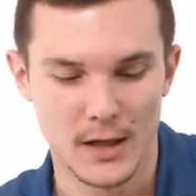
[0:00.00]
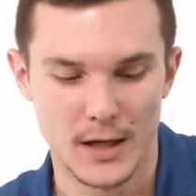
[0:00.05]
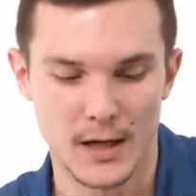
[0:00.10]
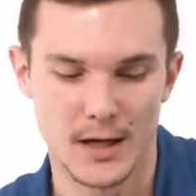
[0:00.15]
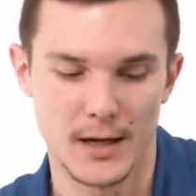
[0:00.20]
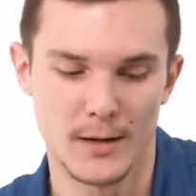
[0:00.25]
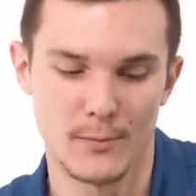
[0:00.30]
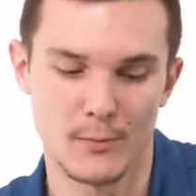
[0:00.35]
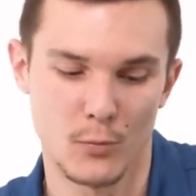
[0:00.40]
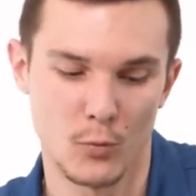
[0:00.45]

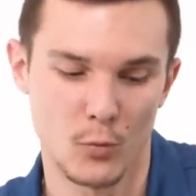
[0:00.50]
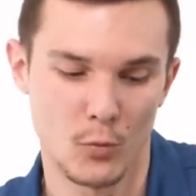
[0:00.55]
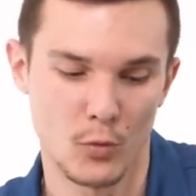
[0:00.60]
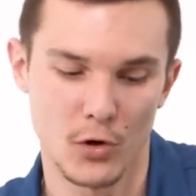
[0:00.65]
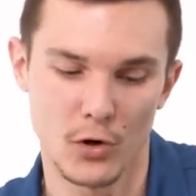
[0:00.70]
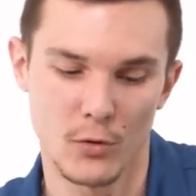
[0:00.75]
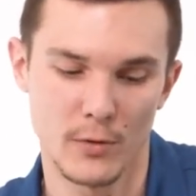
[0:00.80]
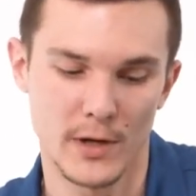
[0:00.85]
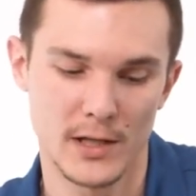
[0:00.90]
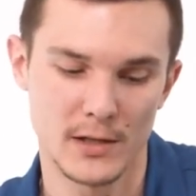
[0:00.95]
We'll
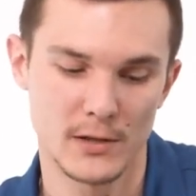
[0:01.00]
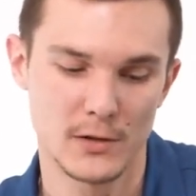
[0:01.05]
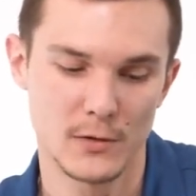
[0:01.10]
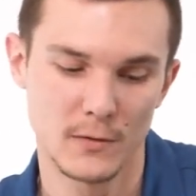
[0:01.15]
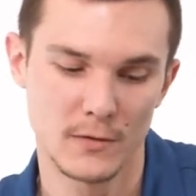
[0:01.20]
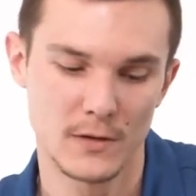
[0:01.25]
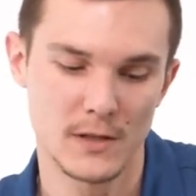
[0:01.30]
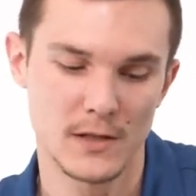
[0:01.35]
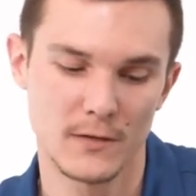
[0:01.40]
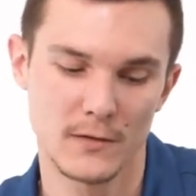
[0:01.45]
go ahead and
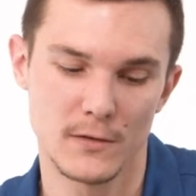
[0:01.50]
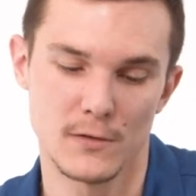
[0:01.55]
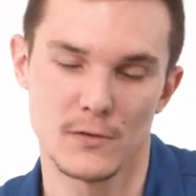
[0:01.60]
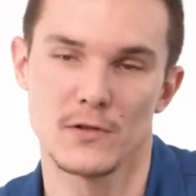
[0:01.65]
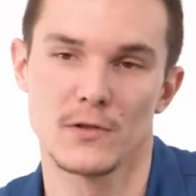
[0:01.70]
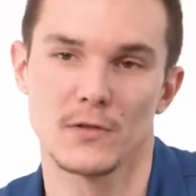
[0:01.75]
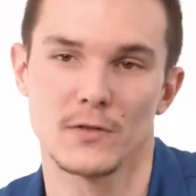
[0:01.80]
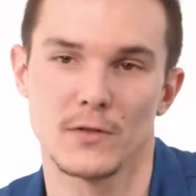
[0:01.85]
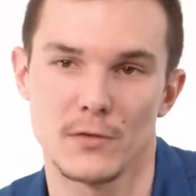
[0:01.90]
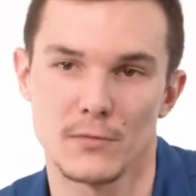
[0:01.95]
use these. They're
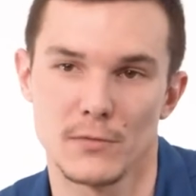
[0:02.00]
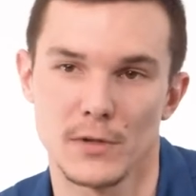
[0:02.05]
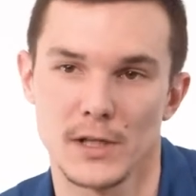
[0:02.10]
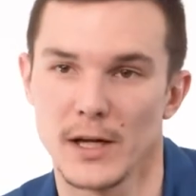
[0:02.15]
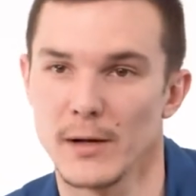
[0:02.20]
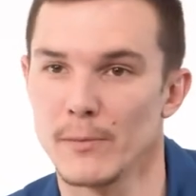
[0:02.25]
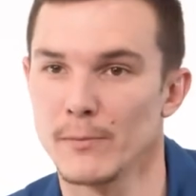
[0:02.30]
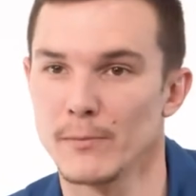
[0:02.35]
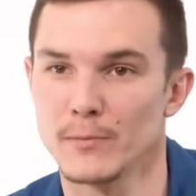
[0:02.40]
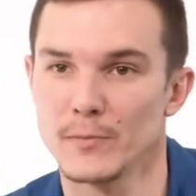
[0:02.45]
just
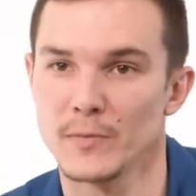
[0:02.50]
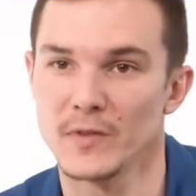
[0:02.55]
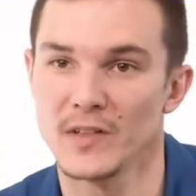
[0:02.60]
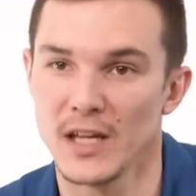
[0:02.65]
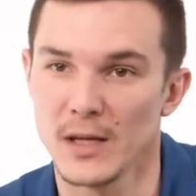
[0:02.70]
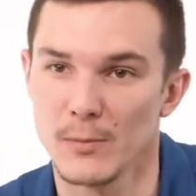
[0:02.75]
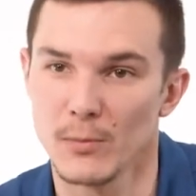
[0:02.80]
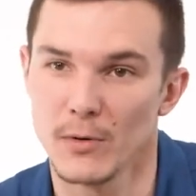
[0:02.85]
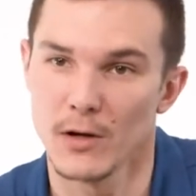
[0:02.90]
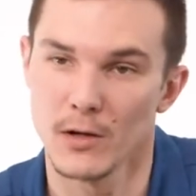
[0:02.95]
3M
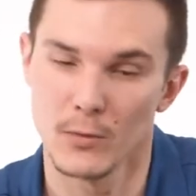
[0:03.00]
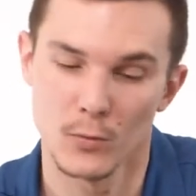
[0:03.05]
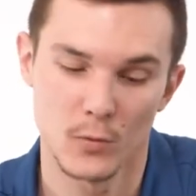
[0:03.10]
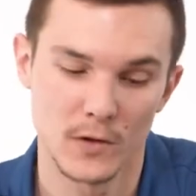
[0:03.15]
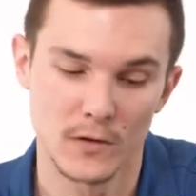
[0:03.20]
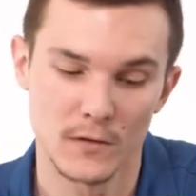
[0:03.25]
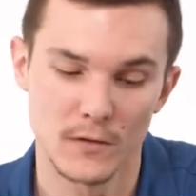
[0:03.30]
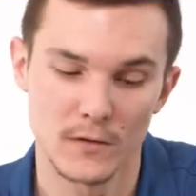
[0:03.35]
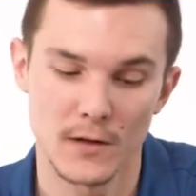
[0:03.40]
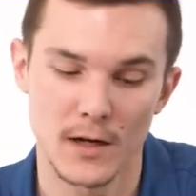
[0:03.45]
tape on
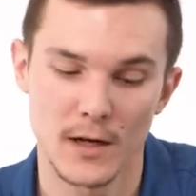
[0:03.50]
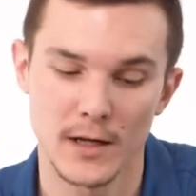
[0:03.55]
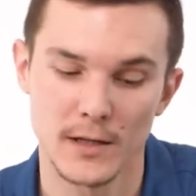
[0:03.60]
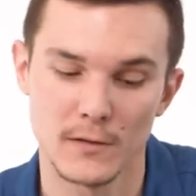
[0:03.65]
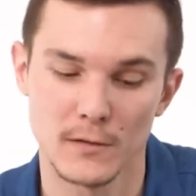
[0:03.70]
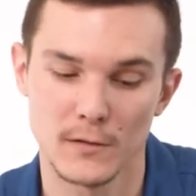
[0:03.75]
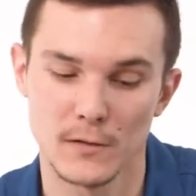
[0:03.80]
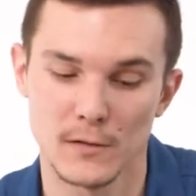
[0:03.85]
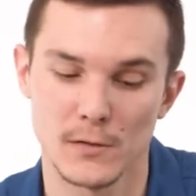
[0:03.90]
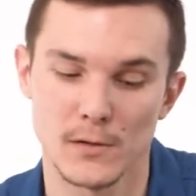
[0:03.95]
one
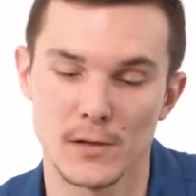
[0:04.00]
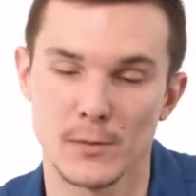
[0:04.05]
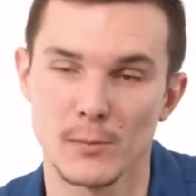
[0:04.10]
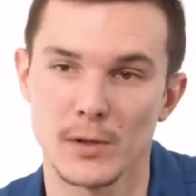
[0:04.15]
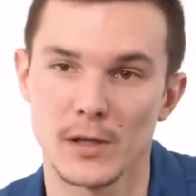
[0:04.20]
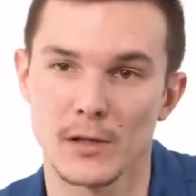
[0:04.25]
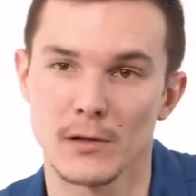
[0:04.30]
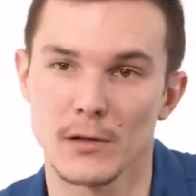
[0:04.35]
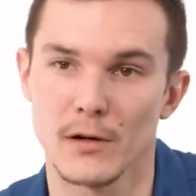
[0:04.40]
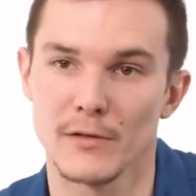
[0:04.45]
side, so you can
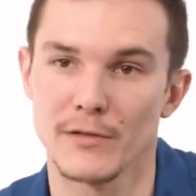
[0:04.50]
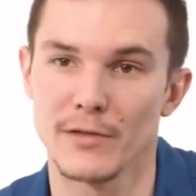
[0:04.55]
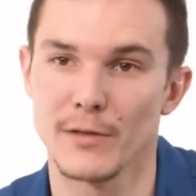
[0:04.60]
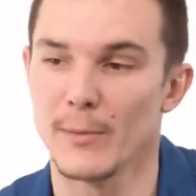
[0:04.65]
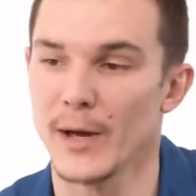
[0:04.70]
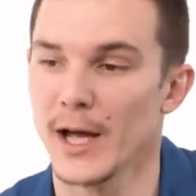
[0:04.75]
peel off the